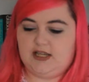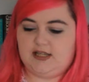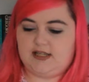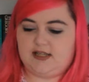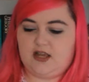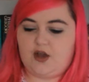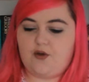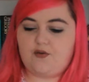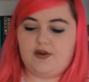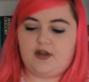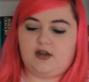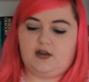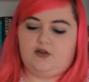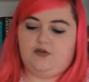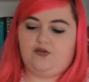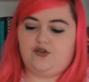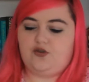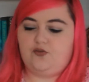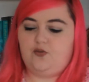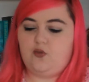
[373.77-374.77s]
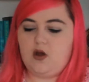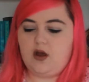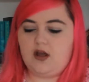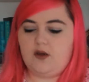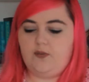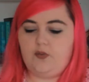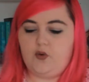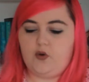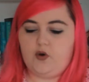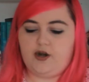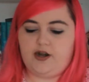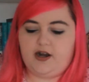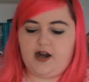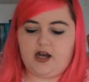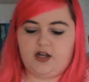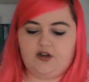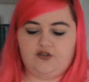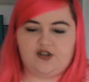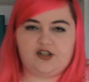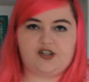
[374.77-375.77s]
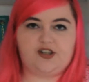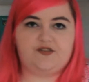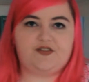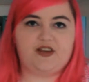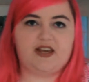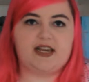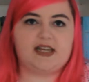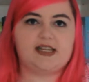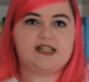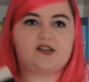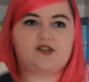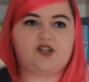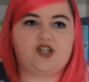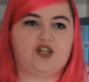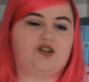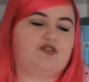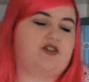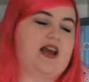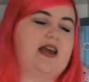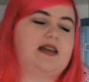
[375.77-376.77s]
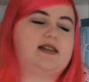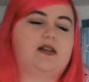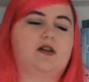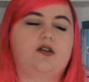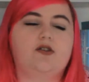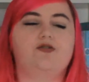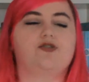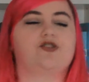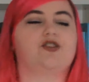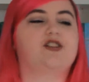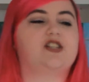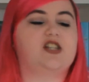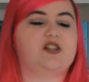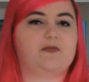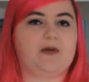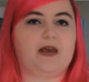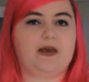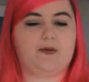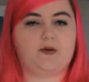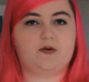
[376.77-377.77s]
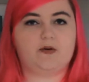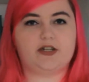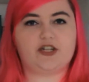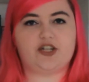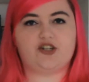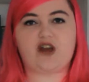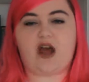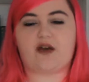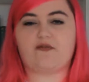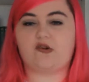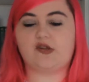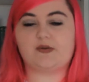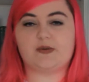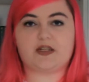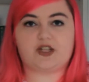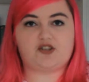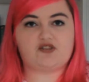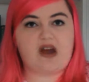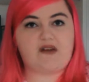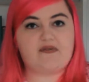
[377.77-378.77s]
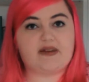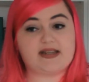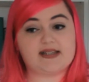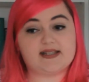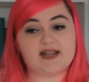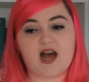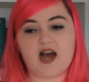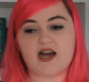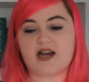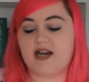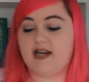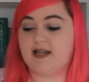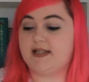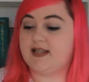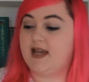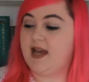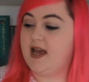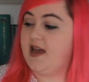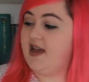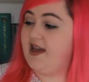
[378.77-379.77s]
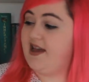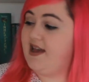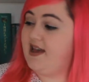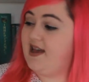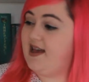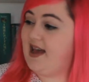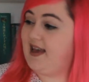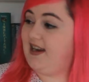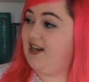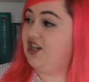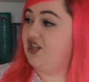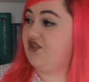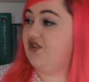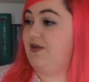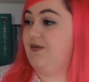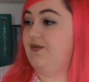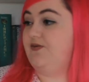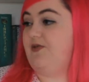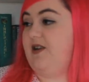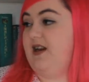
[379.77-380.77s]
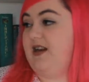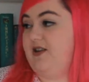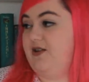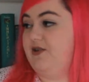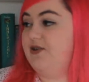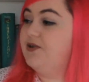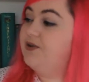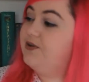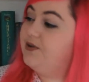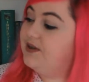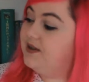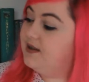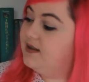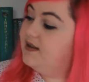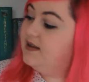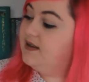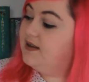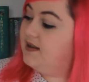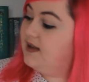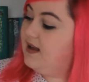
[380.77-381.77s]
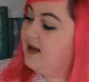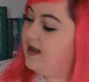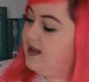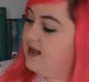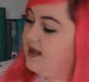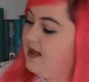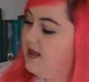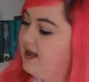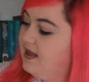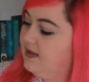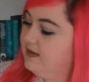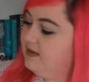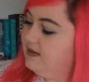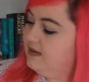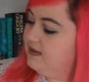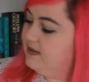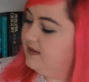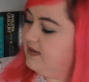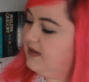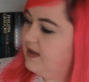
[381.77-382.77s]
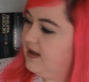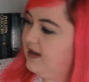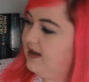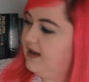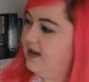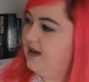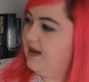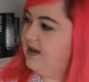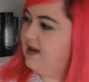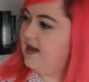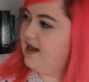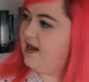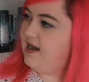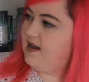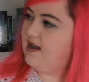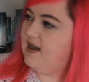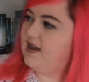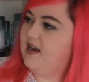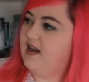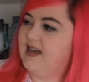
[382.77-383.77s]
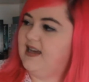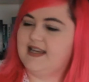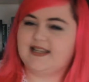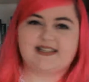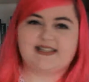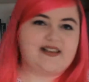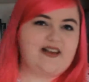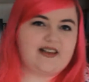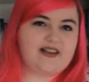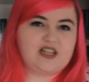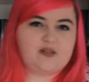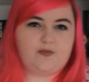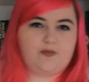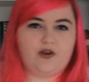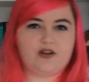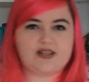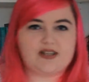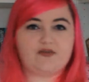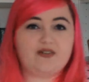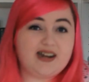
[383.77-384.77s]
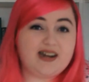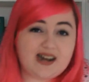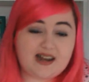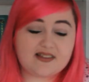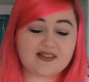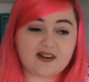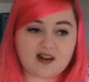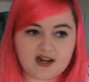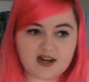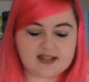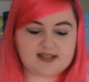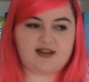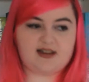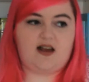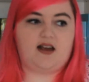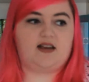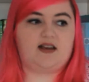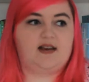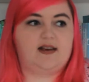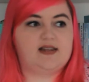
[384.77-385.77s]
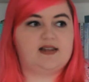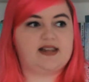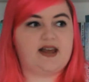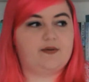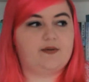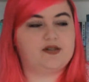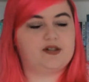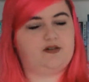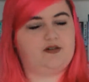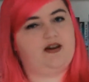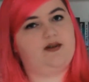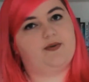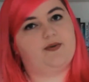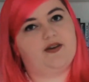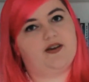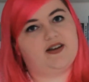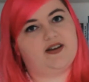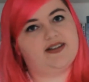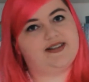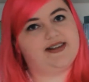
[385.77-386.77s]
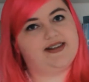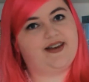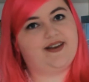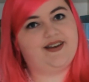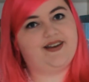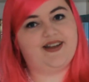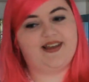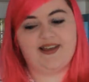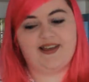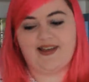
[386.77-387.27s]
the only illusion worker born in hundreds of years, so she creates illusions of people when she travels with this travelling circus, and it just seems really cool. Like, I like circus books. I really like The Night Circus. That was a great book, so